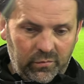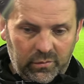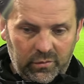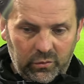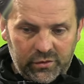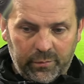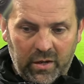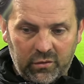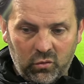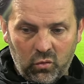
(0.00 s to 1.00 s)
we lose a
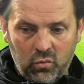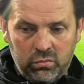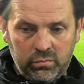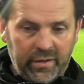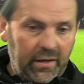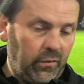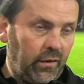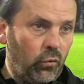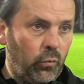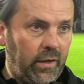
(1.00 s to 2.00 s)
bad goal, penalty or
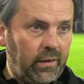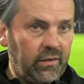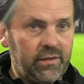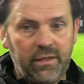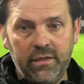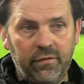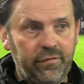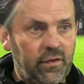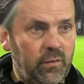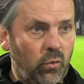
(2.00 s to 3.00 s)
no penalty, staying your
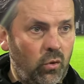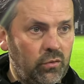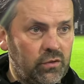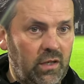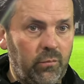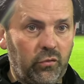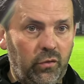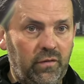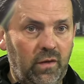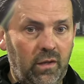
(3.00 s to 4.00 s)
feet in the box, and then we're
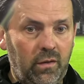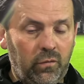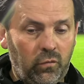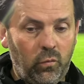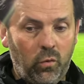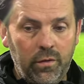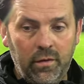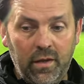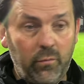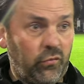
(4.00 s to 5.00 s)
down to 2-1,
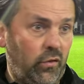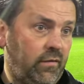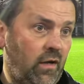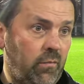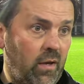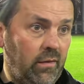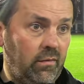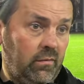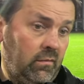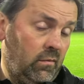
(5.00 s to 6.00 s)
and then we're down to 10
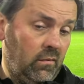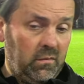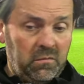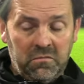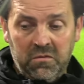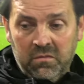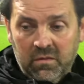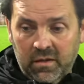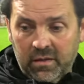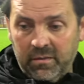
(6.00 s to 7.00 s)

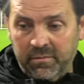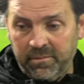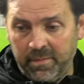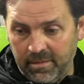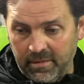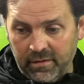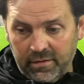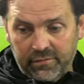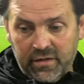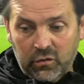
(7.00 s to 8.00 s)
men.
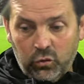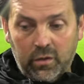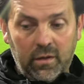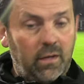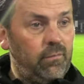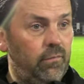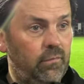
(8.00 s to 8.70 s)
I'll need to look at that